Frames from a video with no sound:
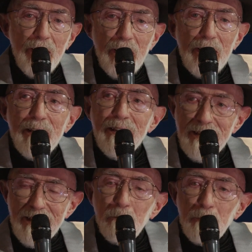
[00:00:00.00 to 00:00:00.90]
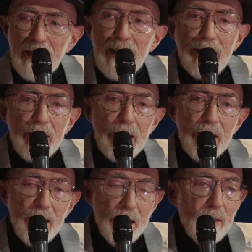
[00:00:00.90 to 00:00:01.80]
in
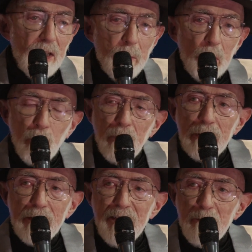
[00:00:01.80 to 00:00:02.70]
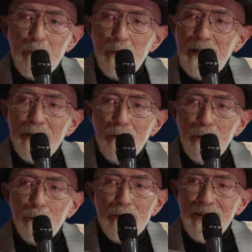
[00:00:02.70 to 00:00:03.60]
reality, in the human world, it seems to me,
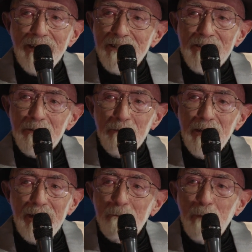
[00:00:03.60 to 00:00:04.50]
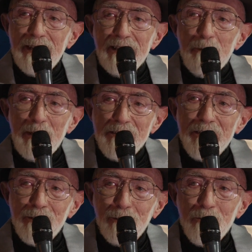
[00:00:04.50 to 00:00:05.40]
no, science is not by any means the
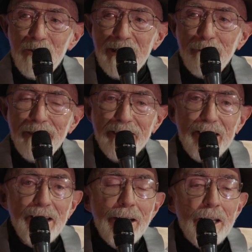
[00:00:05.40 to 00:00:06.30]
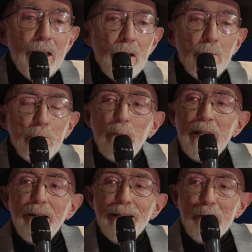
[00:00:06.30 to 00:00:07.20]
solution to everything.
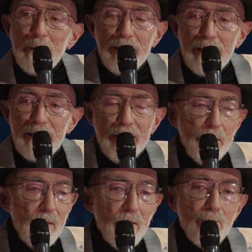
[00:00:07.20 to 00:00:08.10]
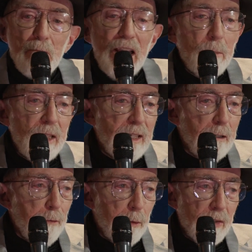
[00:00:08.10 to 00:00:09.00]
But ultimately, maybe in a
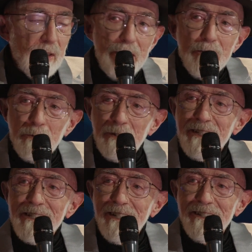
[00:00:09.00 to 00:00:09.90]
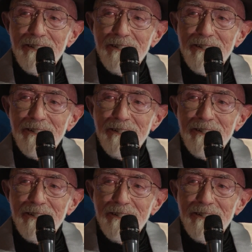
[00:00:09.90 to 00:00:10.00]
few centuries,